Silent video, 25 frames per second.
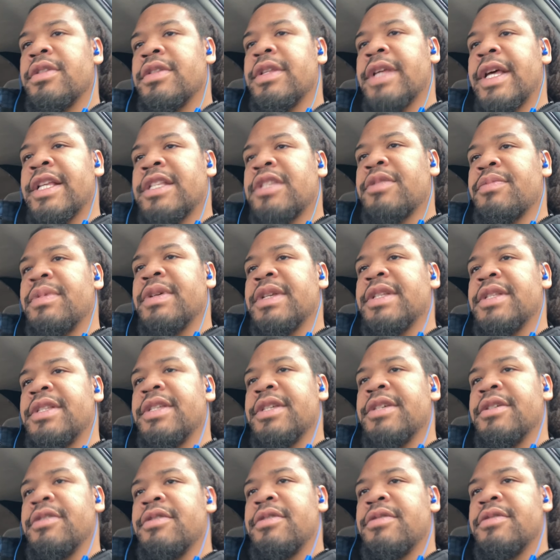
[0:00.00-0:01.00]
that's a big deal
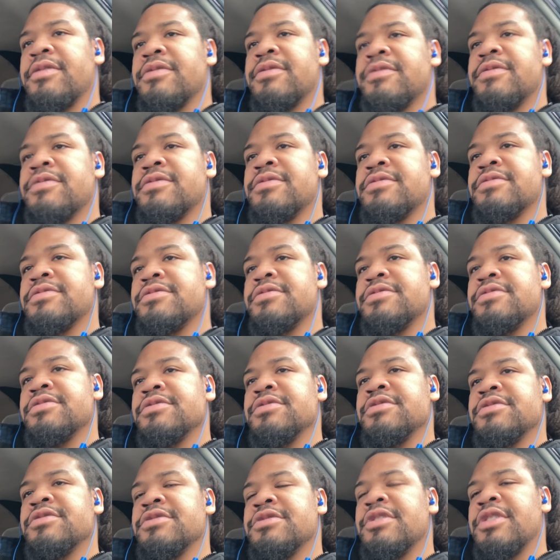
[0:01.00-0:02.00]

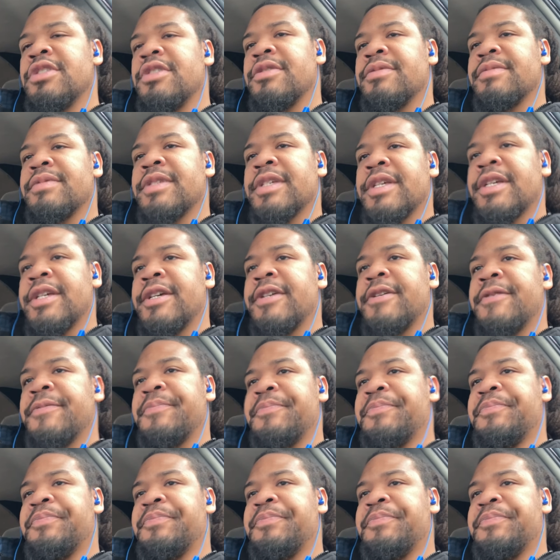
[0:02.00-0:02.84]
you know what i'm saying